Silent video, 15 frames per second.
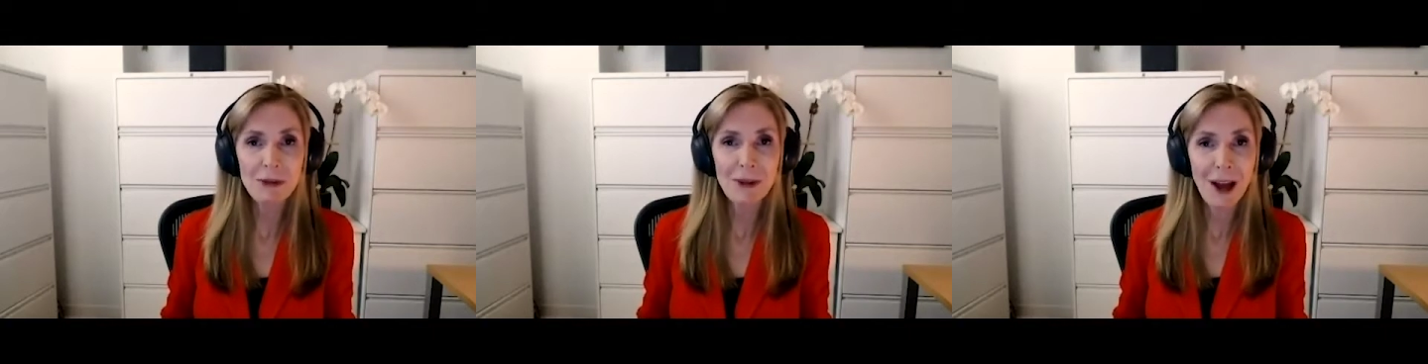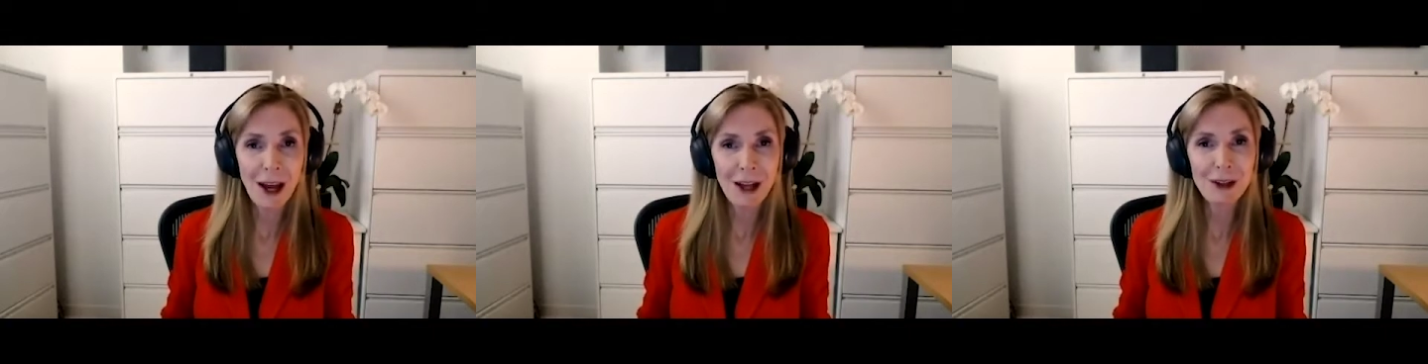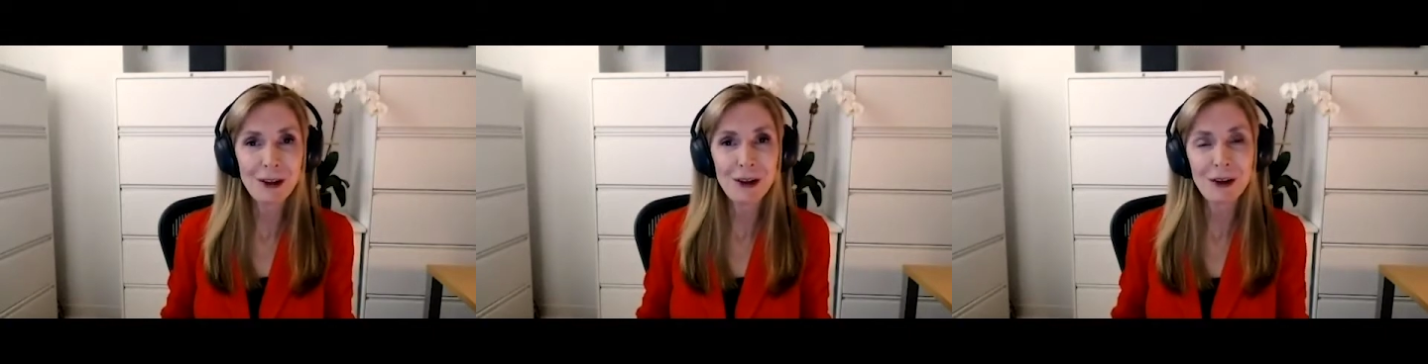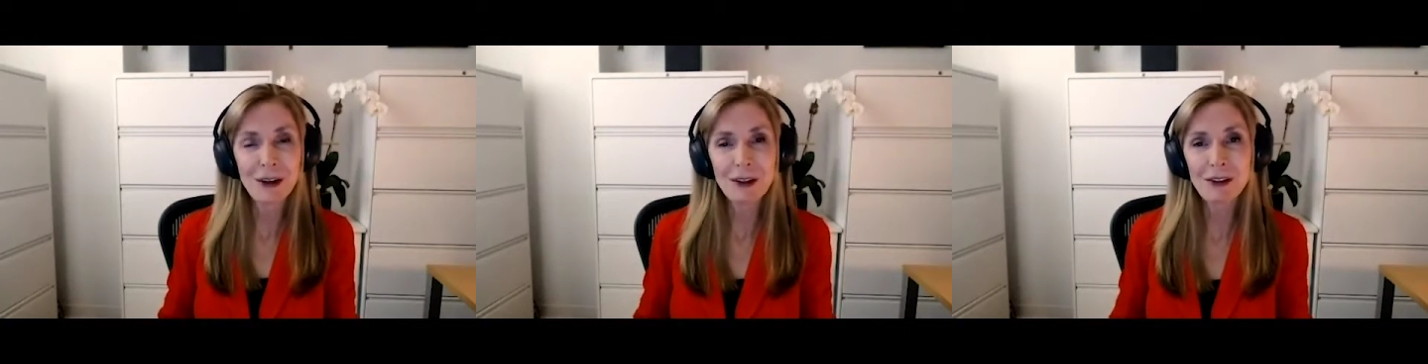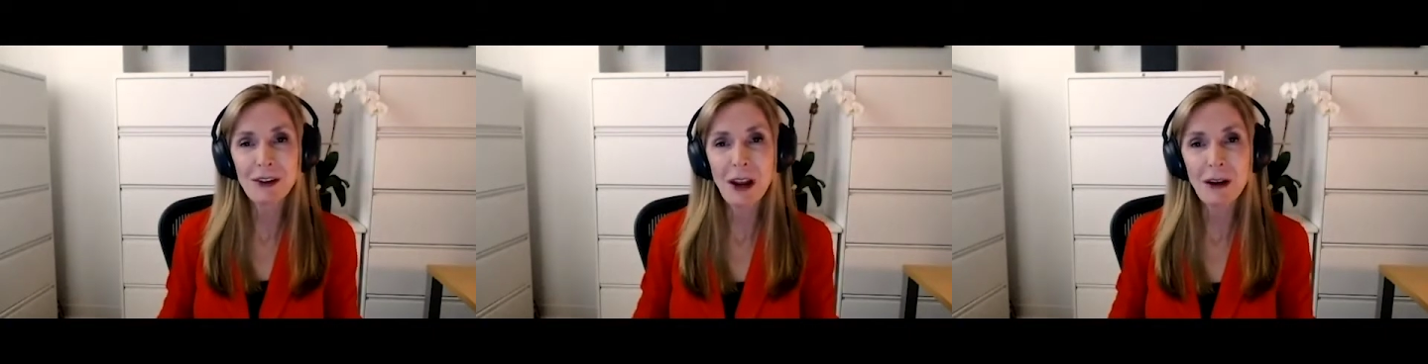kinder
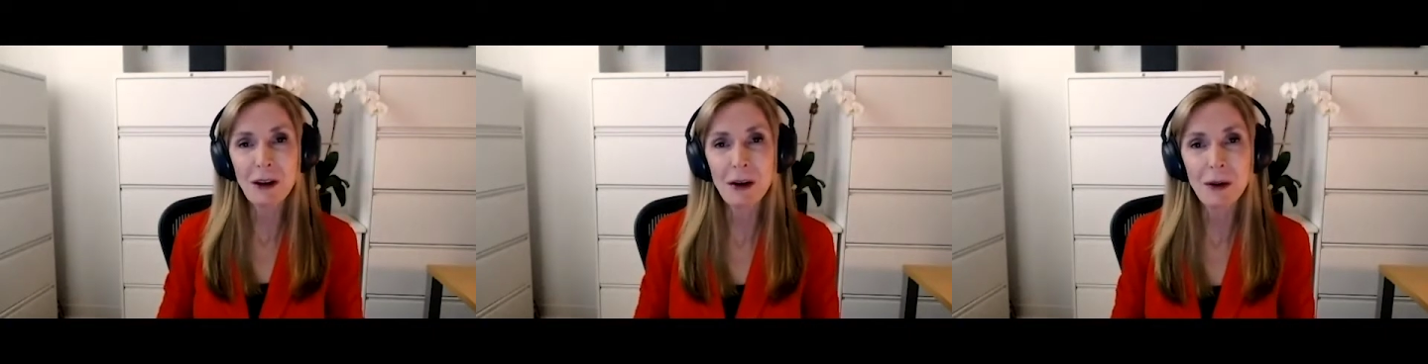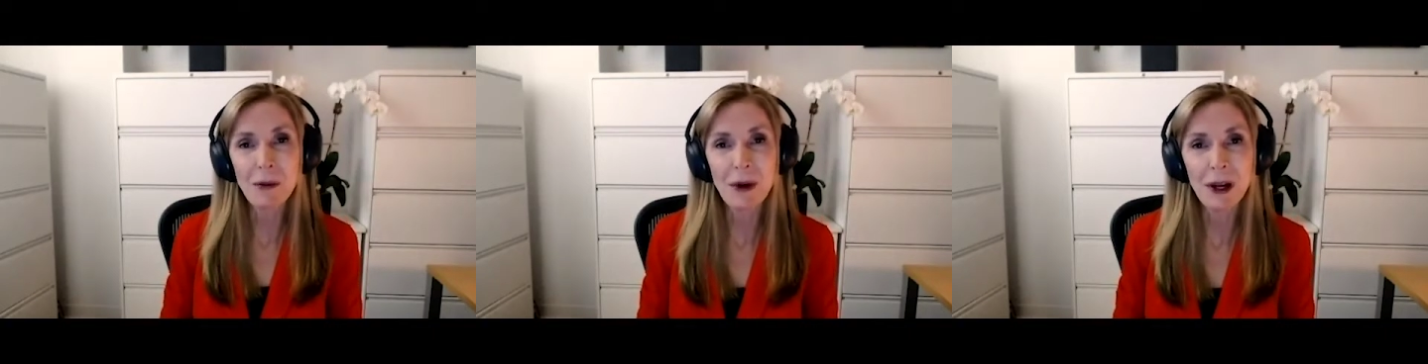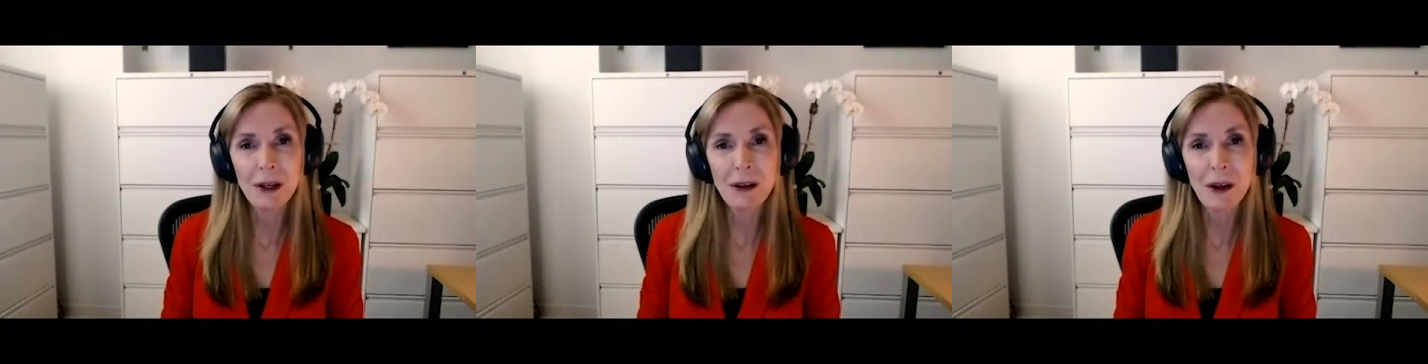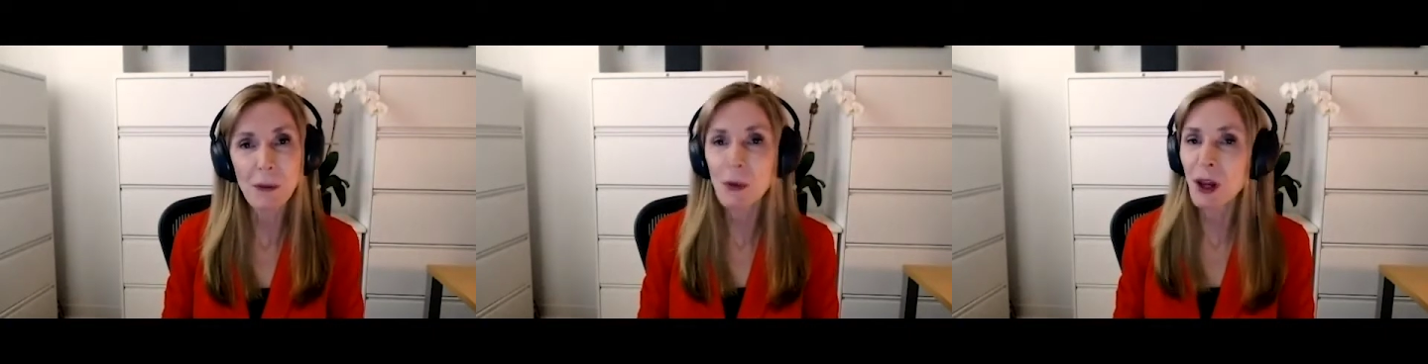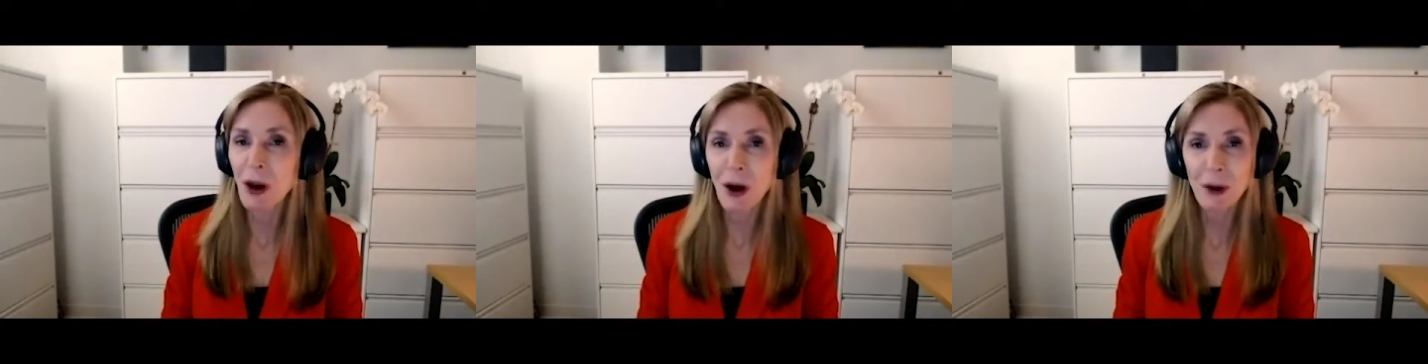and gentler one than
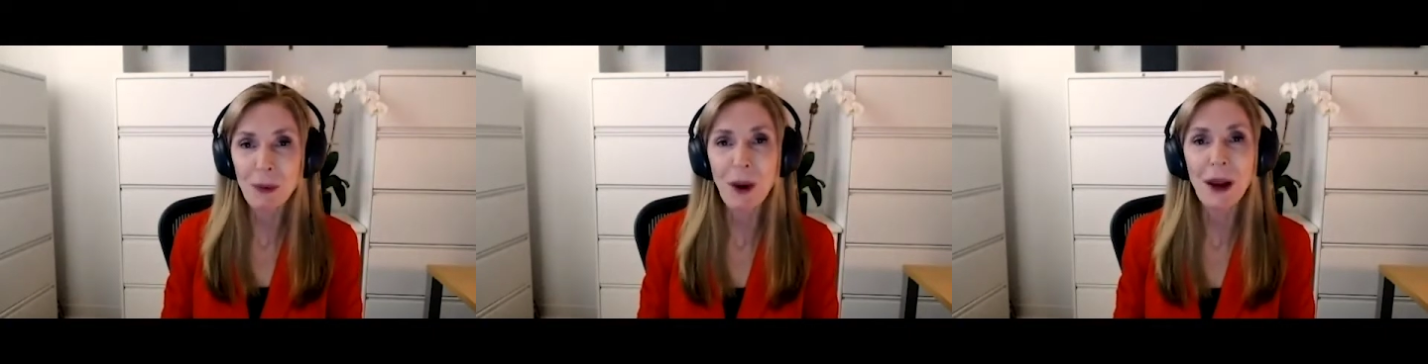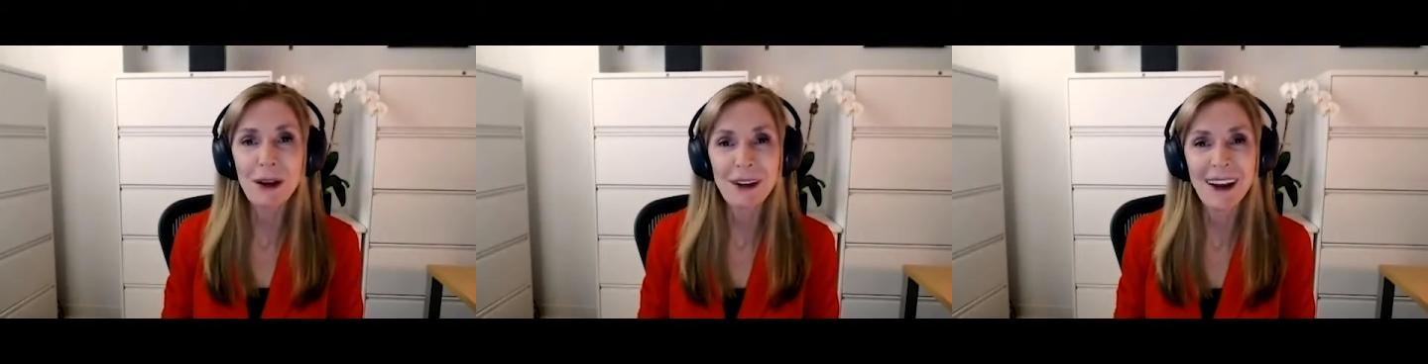we are right